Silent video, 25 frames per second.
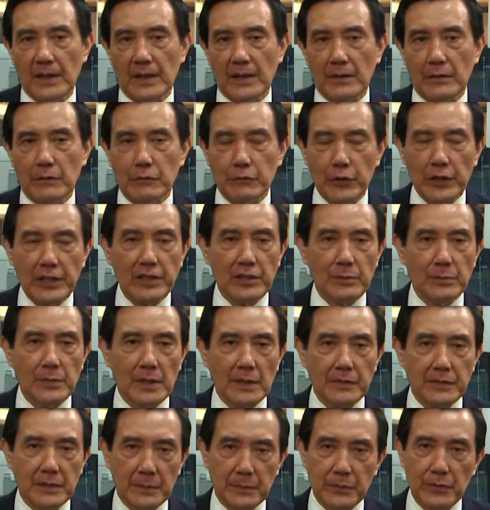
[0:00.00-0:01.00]
Freedom
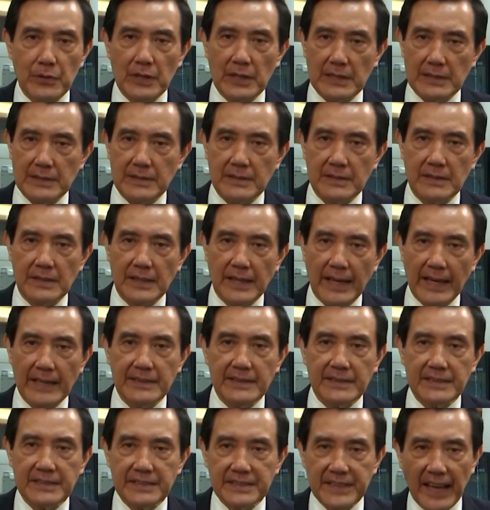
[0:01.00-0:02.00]
of the press and
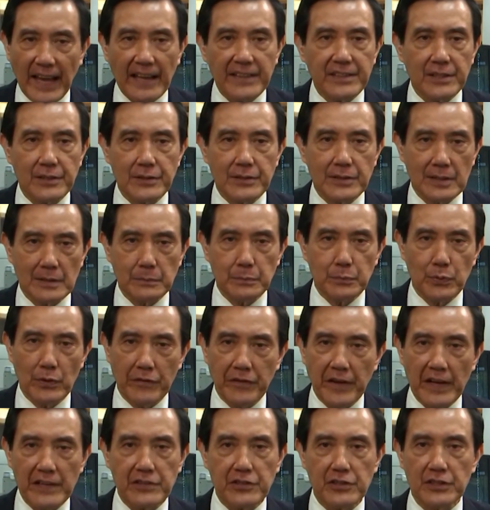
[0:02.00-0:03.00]
standards of
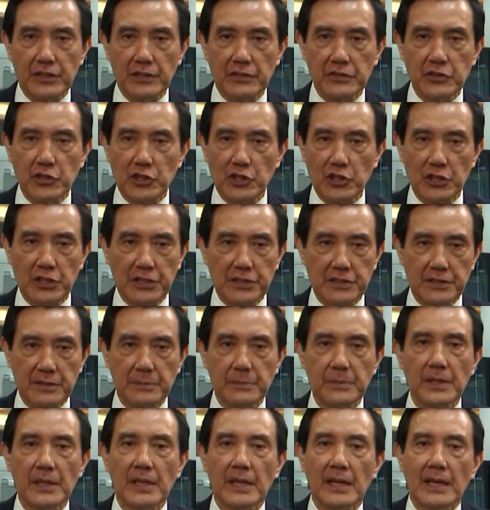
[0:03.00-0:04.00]
professional
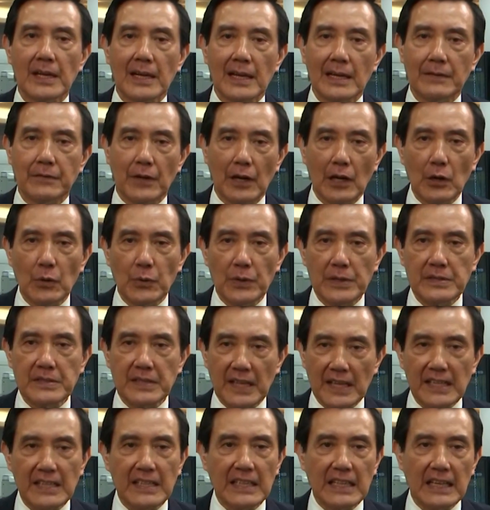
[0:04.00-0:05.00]
journalism have always
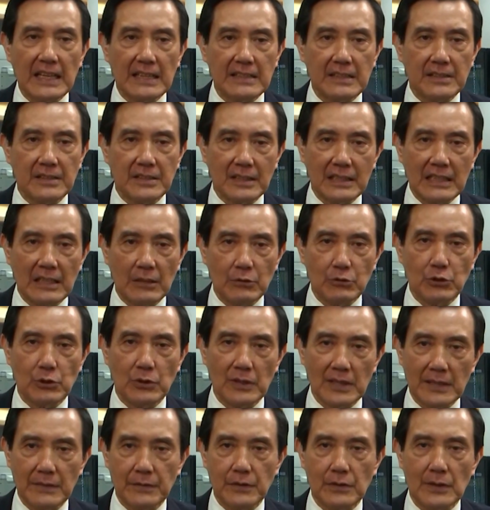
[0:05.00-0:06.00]
indicated the cultural
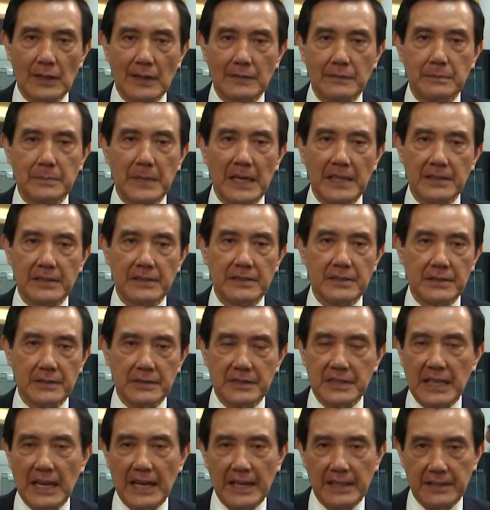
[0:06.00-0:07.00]
level of modern
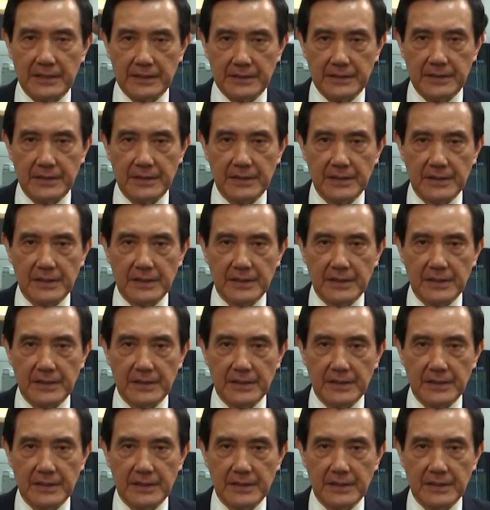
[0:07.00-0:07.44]
societies